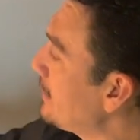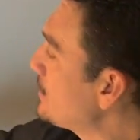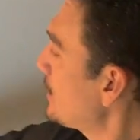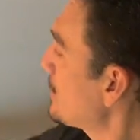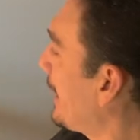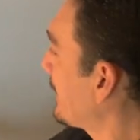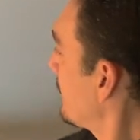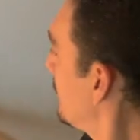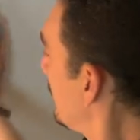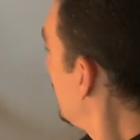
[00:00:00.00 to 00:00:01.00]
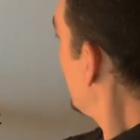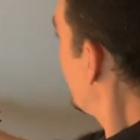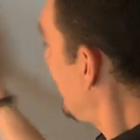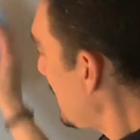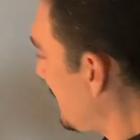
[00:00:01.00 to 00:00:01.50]
just
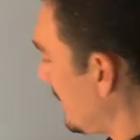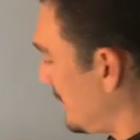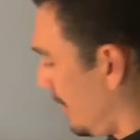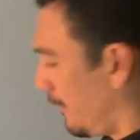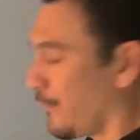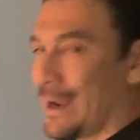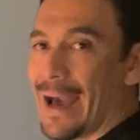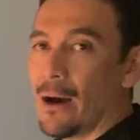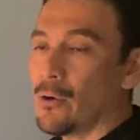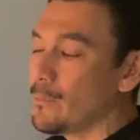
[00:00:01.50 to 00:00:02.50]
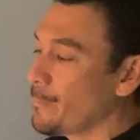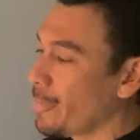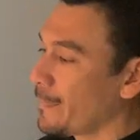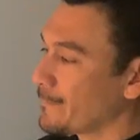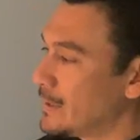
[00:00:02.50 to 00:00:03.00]
keep this here for now,
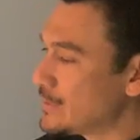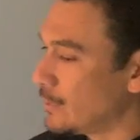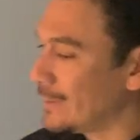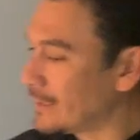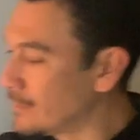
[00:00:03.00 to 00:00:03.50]
so we